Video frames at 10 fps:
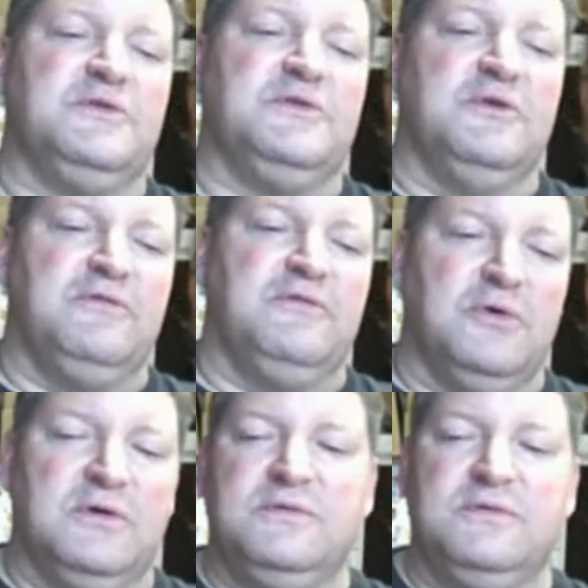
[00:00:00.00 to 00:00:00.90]
3 or
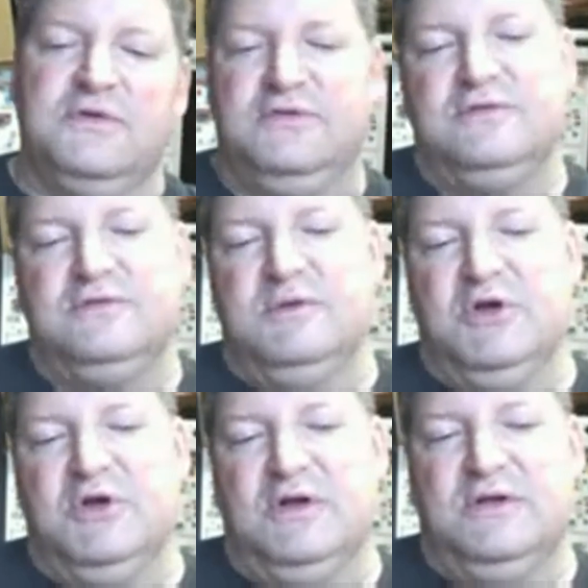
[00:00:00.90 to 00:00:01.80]
4, usually
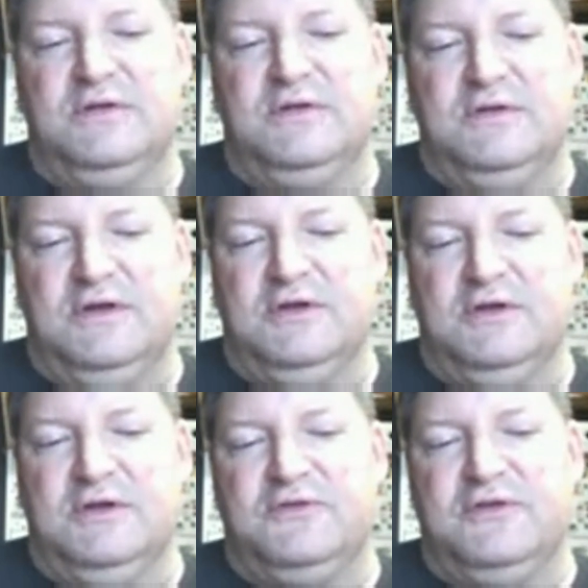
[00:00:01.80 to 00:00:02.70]
about
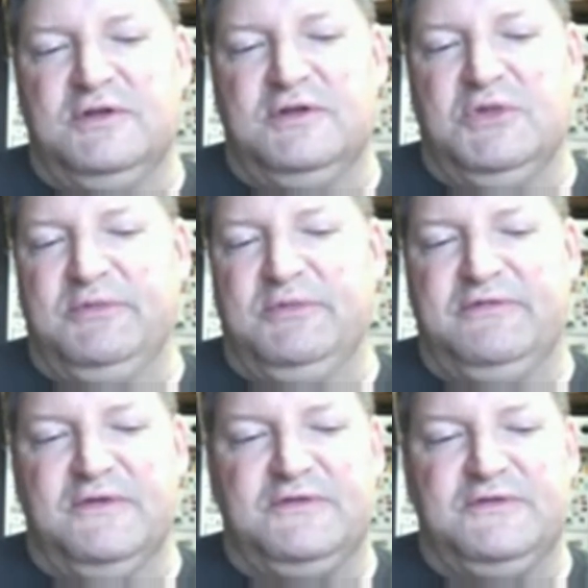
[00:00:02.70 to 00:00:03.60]
8 or 10, maybe
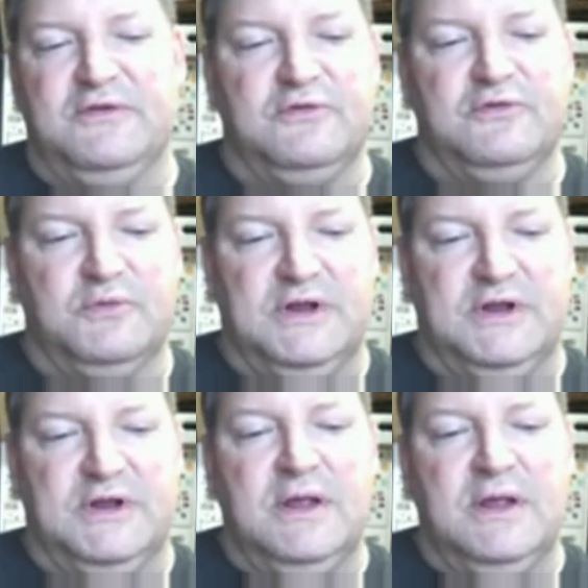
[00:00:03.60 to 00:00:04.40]
15 or 20.